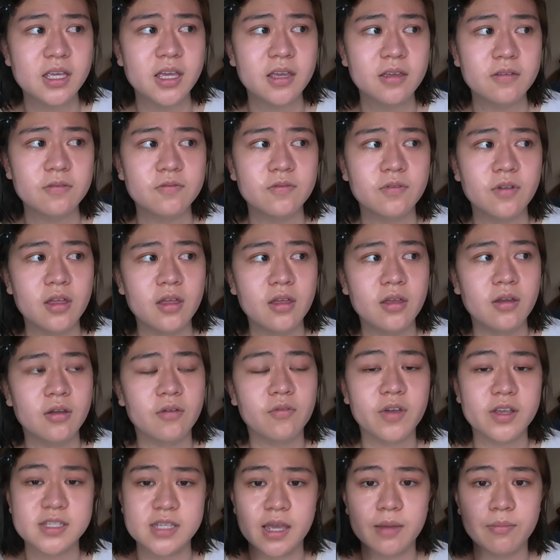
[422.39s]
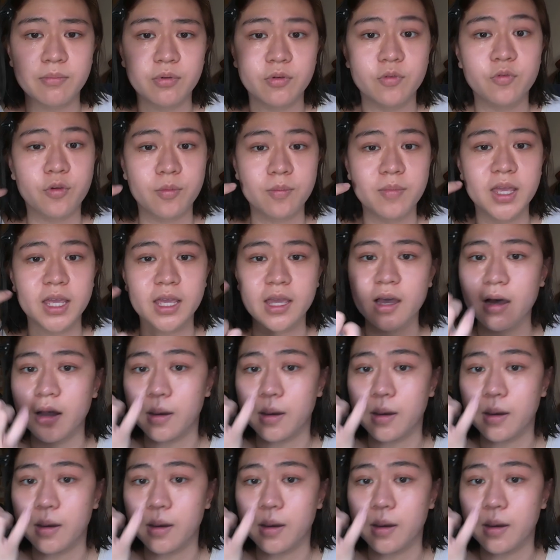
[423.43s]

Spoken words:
if, for example, for me,